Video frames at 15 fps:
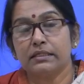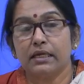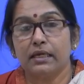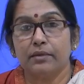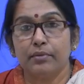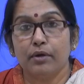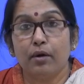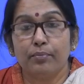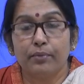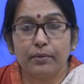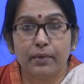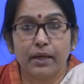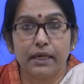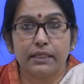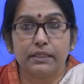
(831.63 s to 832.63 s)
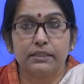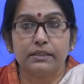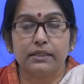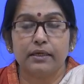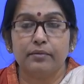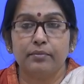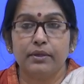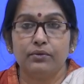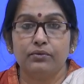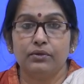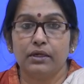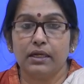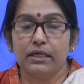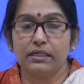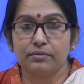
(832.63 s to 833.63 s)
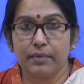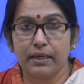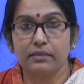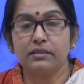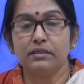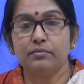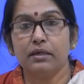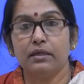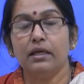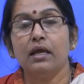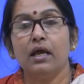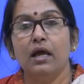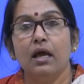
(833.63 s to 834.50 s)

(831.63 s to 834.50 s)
can be optimized, can be utilized maximally